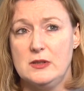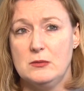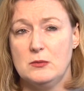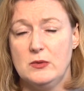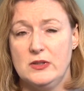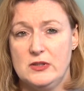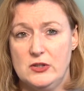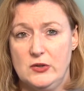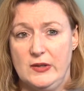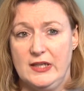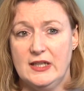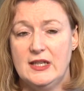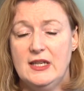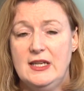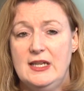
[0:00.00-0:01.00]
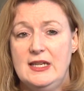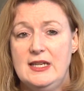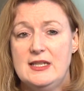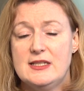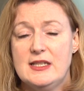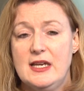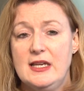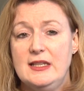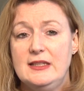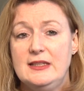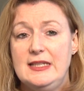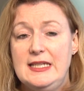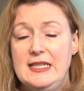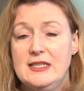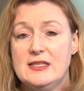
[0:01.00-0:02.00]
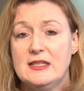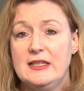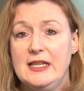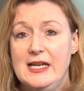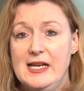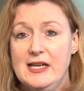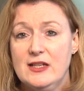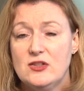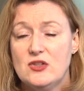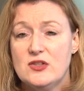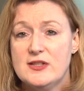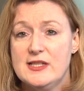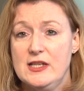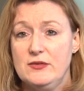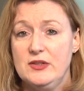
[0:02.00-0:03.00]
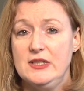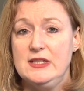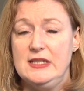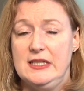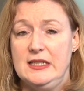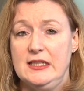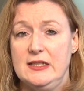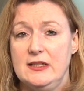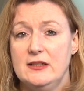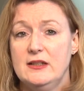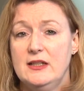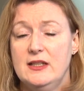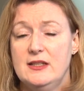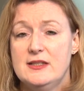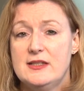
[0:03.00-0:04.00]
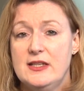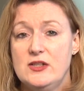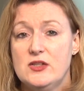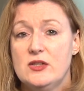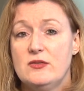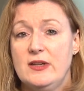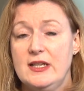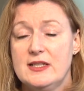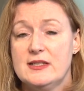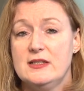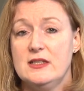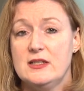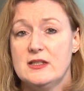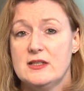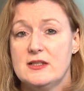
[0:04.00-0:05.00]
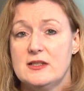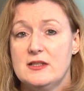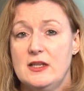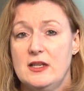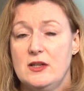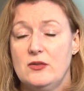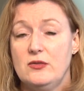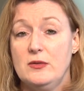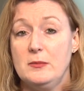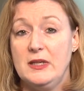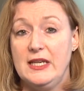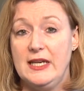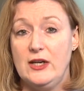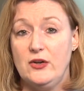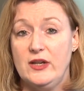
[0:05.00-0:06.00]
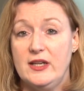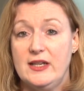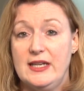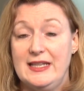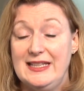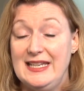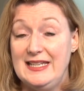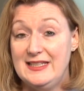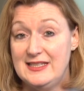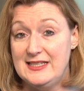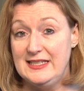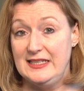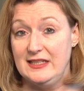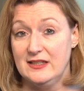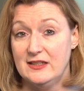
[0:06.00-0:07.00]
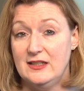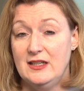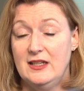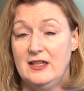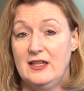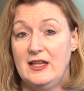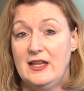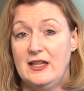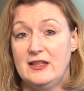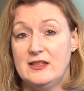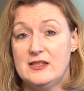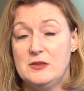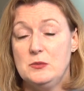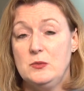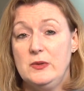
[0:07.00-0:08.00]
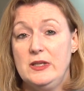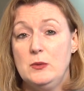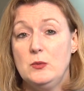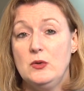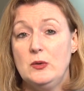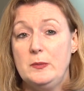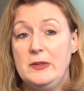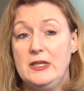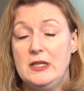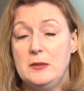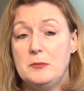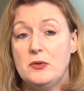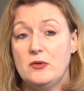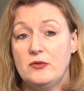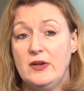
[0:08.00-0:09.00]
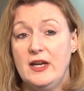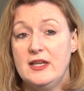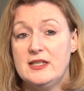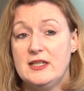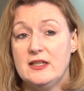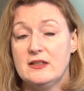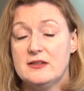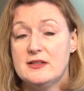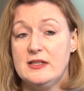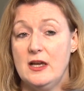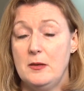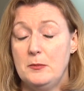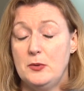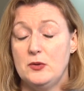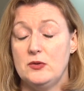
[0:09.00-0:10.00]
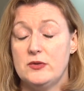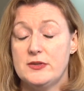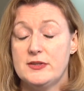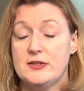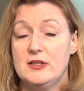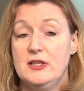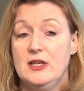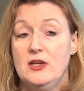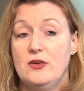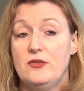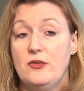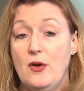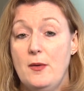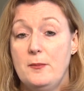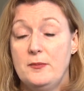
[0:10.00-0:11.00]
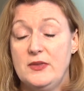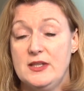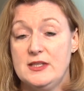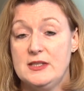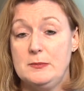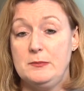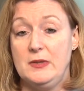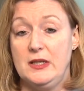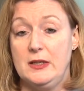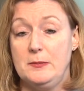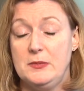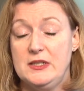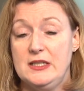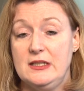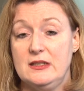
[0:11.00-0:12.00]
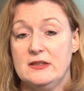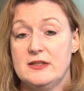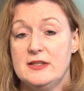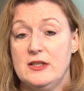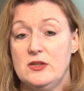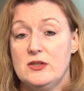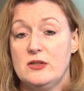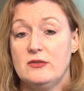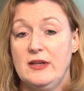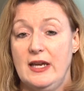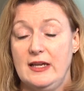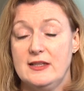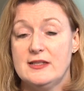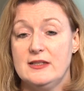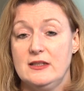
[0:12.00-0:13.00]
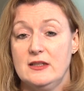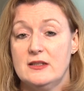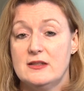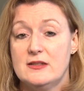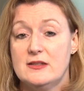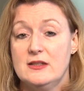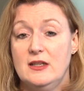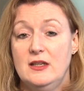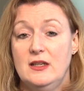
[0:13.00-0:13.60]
we're doing is I lead a large 7-year Centre of Excellence for Malaria in India, and we will be providing samples from this particular Centre of Excellence,